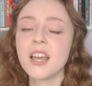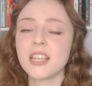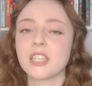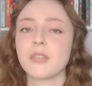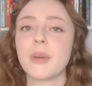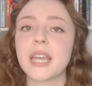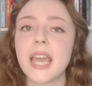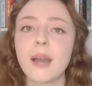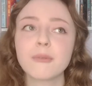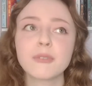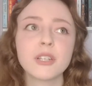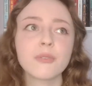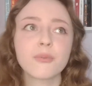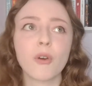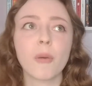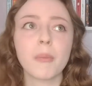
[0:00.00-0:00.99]
So I
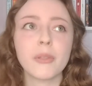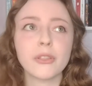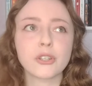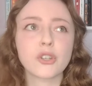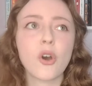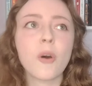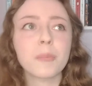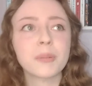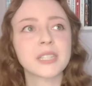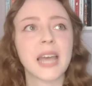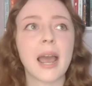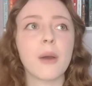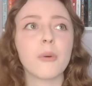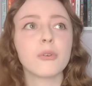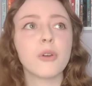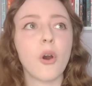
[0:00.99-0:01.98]
counted from the top
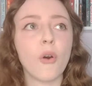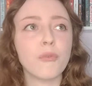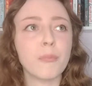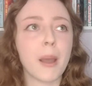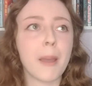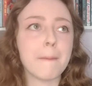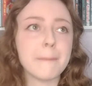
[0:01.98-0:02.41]
down of my